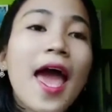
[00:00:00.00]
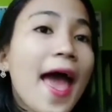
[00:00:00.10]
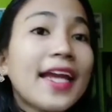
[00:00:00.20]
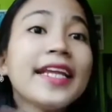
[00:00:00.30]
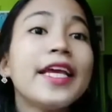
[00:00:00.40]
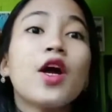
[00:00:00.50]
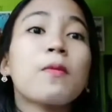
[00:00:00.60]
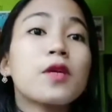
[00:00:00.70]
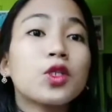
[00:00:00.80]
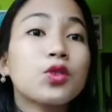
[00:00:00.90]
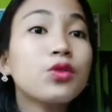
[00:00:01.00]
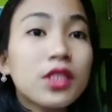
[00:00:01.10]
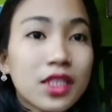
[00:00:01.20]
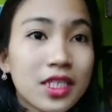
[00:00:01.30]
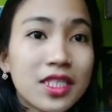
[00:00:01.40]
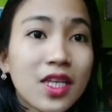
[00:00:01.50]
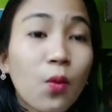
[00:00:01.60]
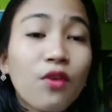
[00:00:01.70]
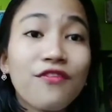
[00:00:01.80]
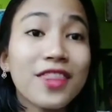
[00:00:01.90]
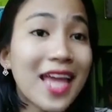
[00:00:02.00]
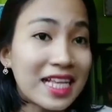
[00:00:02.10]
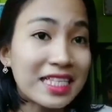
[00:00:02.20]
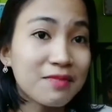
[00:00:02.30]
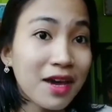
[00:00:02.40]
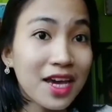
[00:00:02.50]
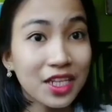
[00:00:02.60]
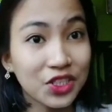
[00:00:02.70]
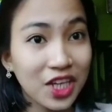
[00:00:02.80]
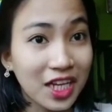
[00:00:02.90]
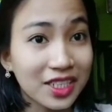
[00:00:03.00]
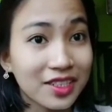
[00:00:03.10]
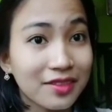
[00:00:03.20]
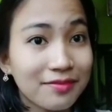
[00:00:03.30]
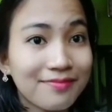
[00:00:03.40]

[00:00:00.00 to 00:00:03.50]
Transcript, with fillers: any opportunities that will finance my education.